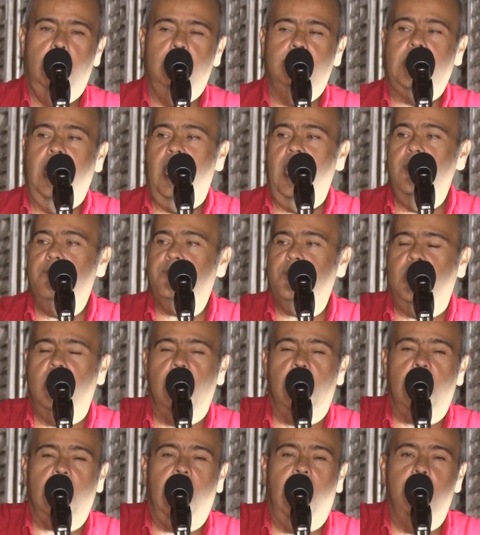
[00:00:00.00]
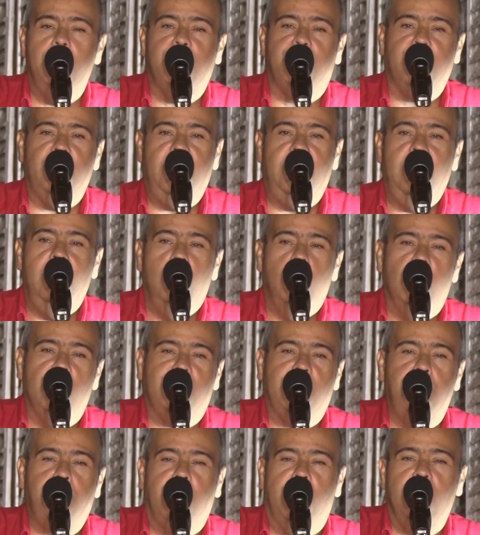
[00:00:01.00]
that if Kirk Humphrey
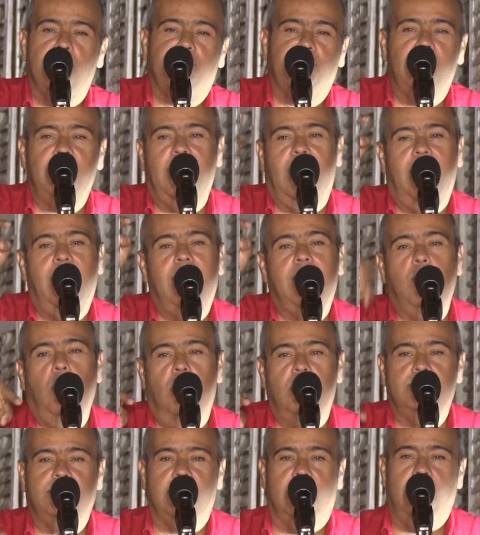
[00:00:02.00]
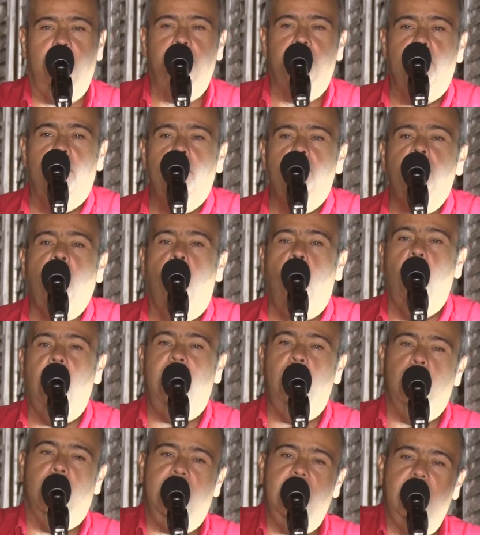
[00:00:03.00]
was the person that had gone to, not
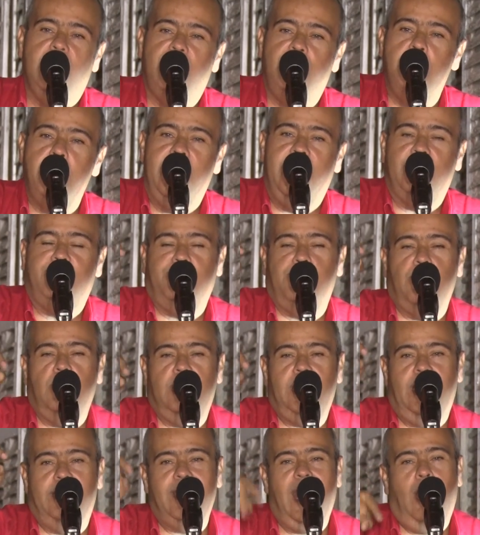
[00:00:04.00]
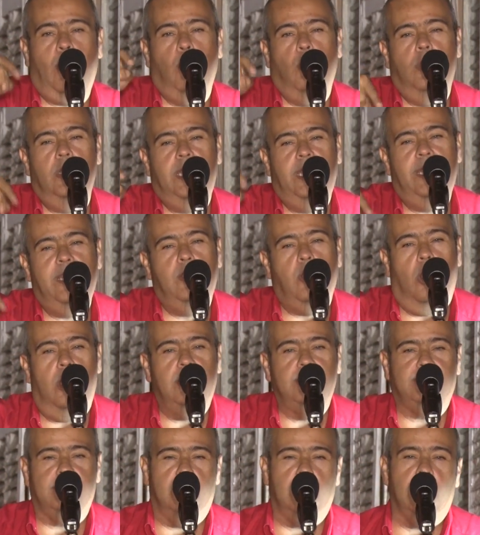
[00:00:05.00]
only would they have made sure that that old lady
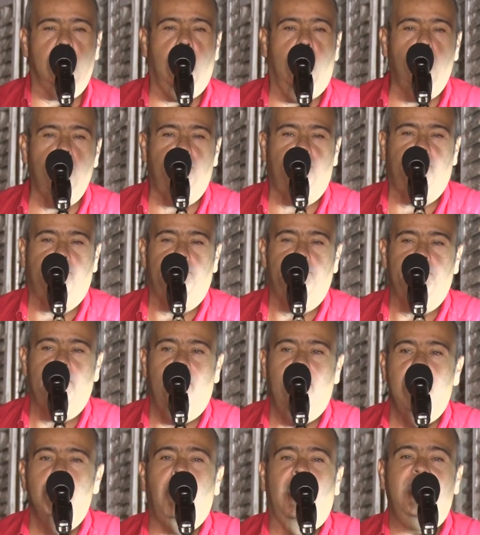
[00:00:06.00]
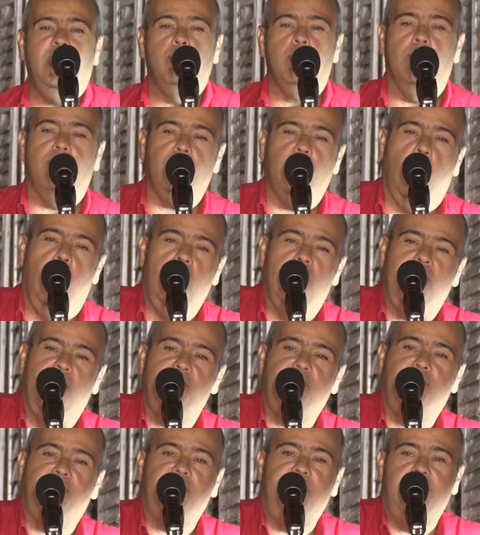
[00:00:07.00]
got into her house, but he would have gone
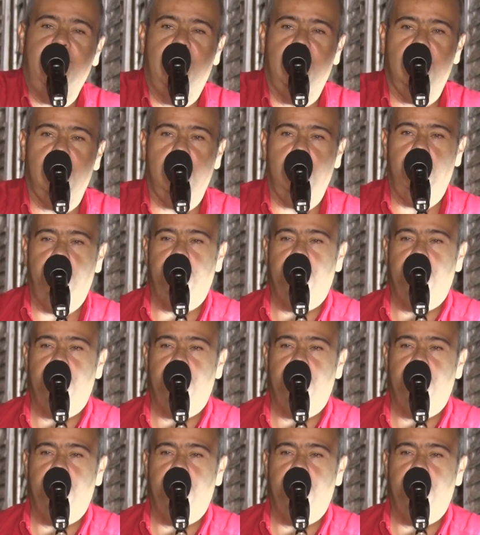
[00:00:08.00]
and seen her.